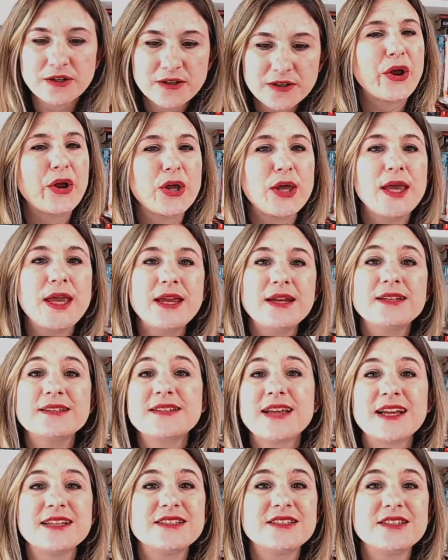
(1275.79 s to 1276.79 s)
where he
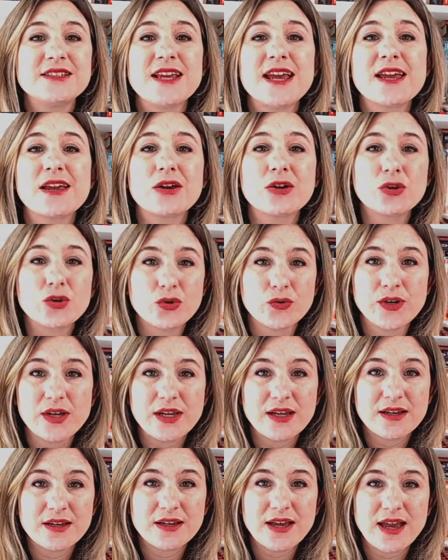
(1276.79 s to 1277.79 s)
decides to take
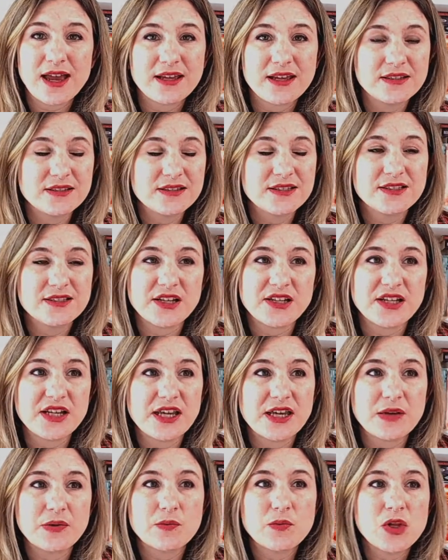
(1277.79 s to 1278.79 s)
Greek and
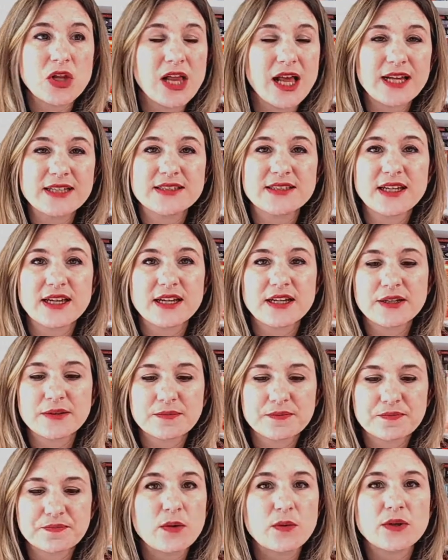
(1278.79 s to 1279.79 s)
study
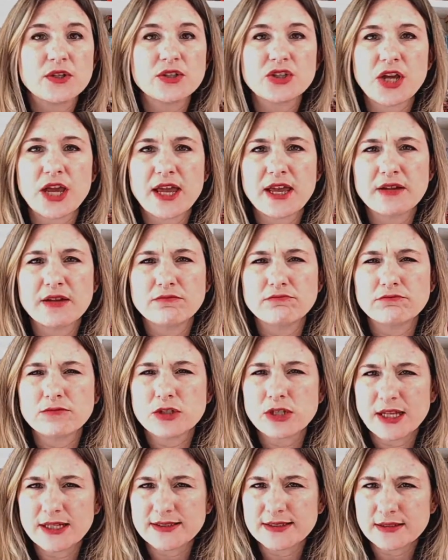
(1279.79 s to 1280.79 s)
classic language
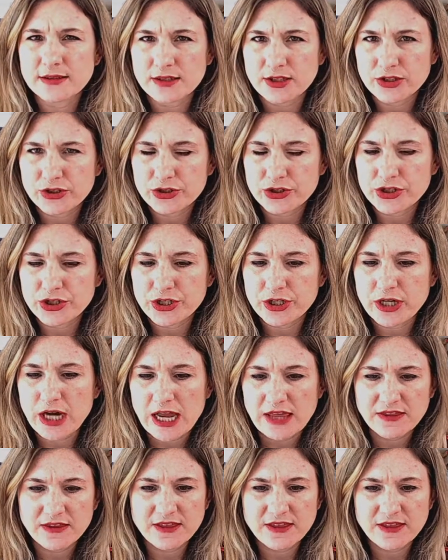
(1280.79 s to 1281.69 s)
and classic literature.